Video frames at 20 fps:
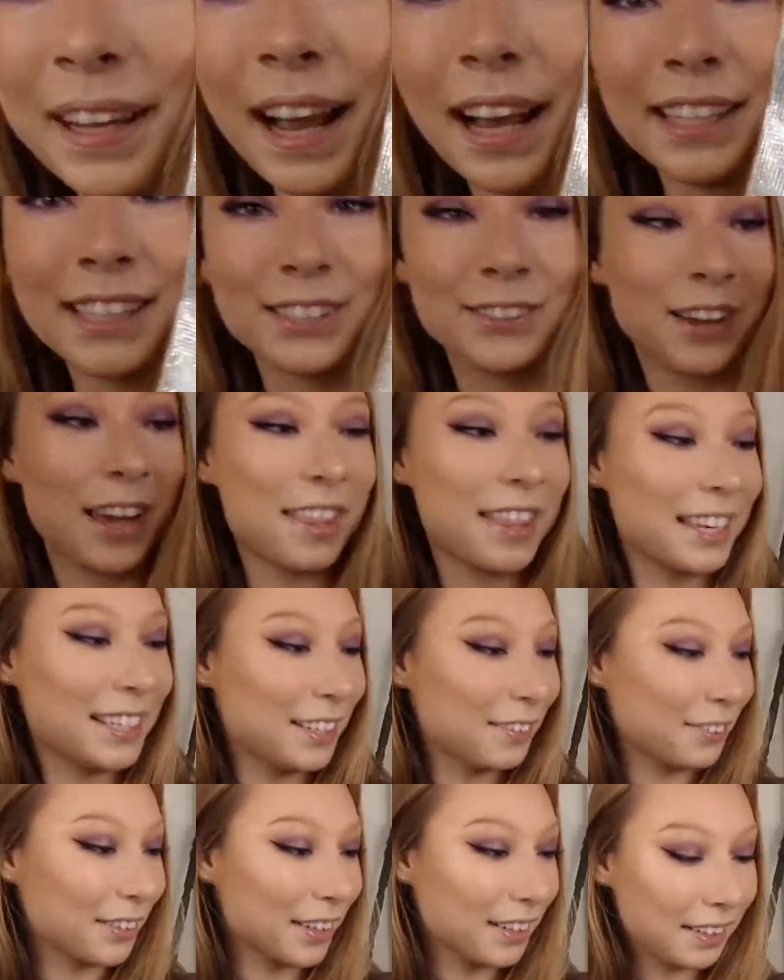I swear they're
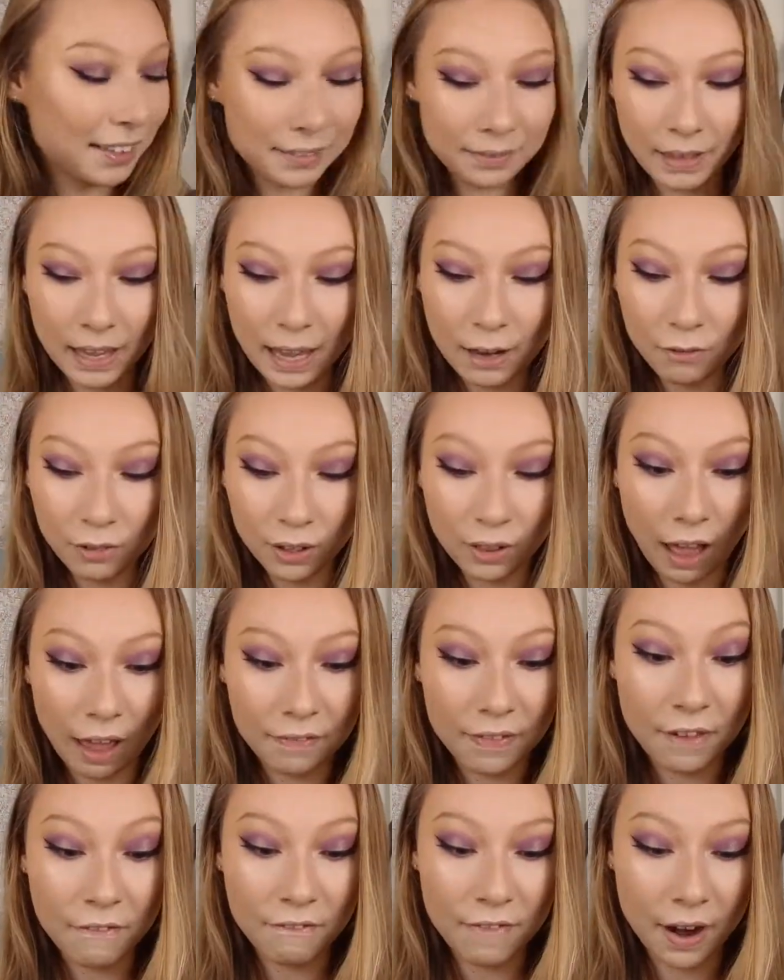different. In real
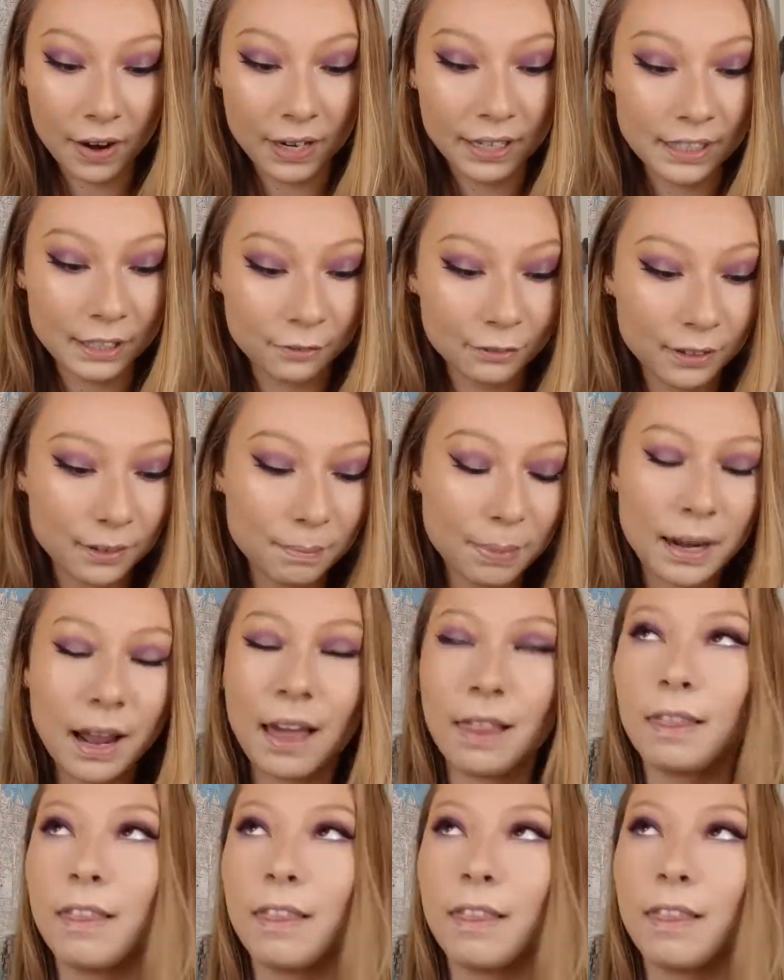life, they're very different, but I